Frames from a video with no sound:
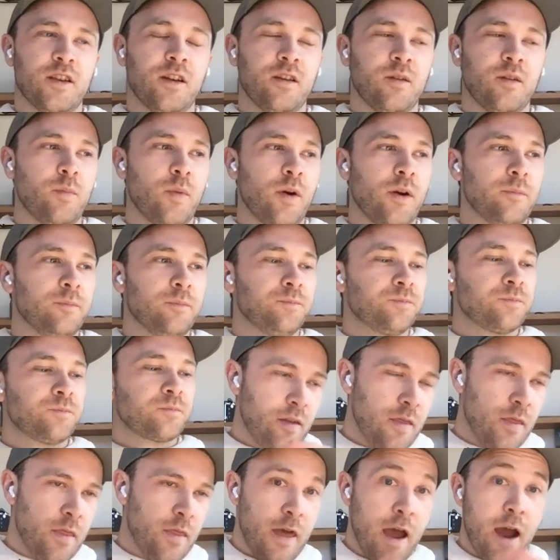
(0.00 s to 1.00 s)
it, but
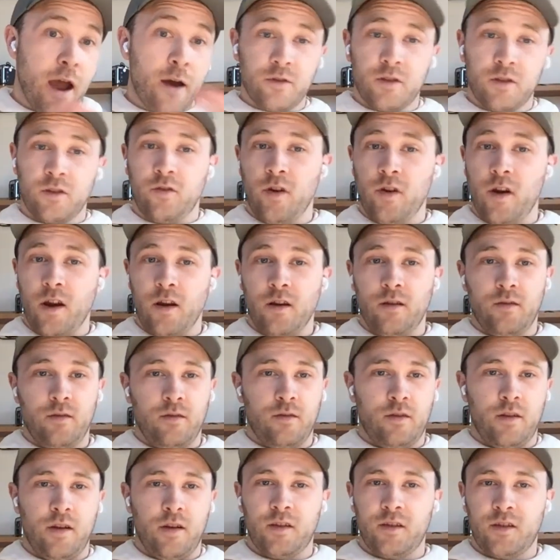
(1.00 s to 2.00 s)
that was great.
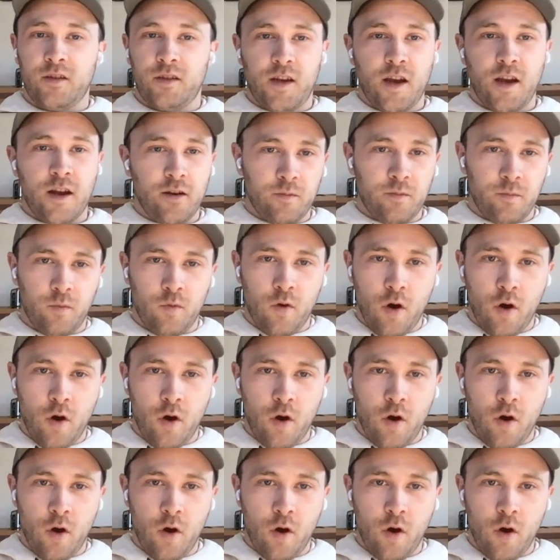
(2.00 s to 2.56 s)
It's kind of